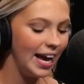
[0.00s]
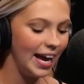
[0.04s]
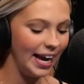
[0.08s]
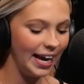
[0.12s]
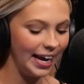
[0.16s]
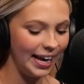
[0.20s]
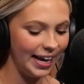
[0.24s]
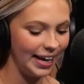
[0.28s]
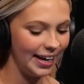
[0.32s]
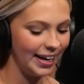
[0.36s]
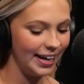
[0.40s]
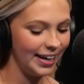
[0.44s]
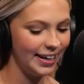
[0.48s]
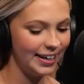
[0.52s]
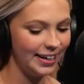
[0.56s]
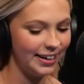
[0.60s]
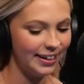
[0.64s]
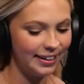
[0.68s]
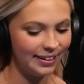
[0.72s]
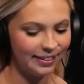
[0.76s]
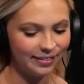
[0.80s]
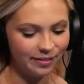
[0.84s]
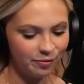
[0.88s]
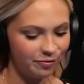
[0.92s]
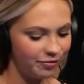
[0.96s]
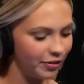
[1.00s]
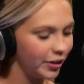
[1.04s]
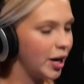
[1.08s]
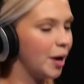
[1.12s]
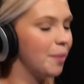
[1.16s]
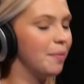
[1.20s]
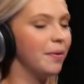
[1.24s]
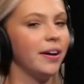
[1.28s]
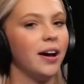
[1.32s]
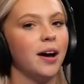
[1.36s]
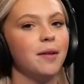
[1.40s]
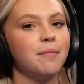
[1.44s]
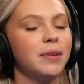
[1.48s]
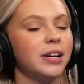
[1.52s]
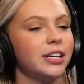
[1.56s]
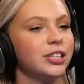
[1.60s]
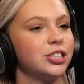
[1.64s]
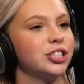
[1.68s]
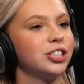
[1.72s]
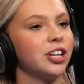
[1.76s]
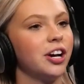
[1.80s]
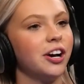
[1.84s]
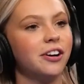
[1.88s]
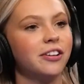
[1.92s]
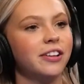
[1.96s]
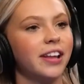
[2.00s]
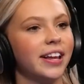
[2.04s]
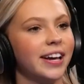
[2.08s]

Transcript: and for coming on my show.